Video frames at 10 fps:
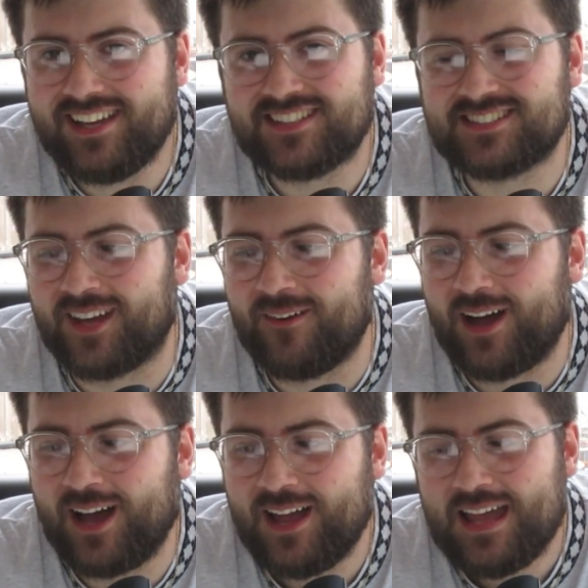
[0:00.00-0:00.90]

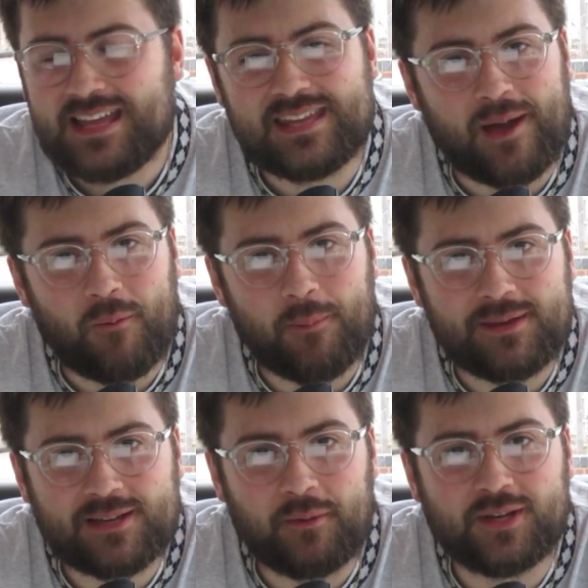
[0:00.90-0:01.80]
So, yeah, won't be
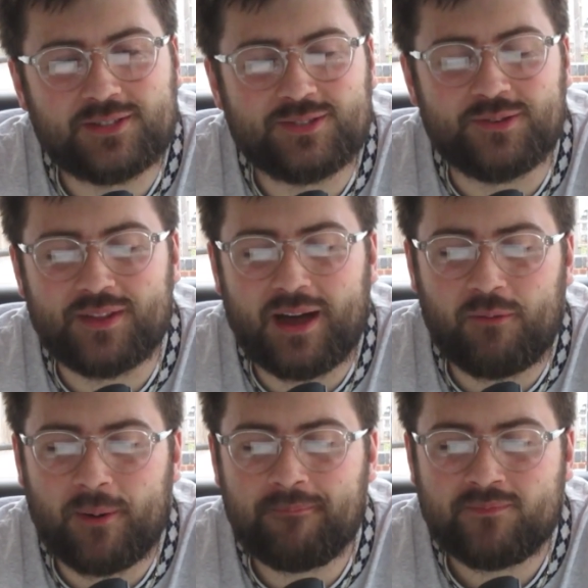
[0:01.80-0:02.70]
going to that
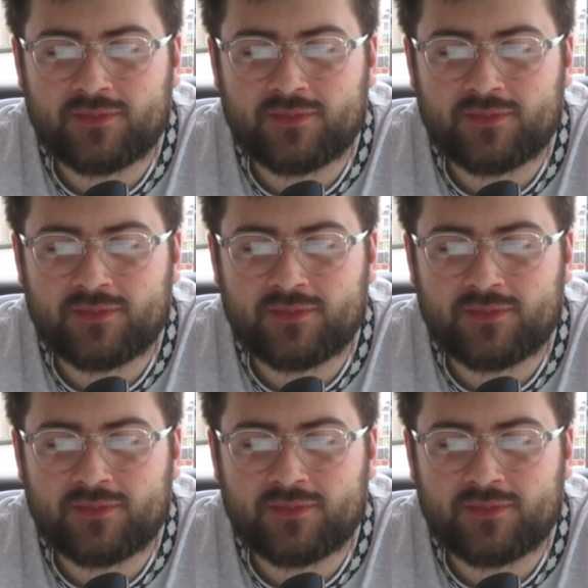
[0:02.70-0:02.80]
one.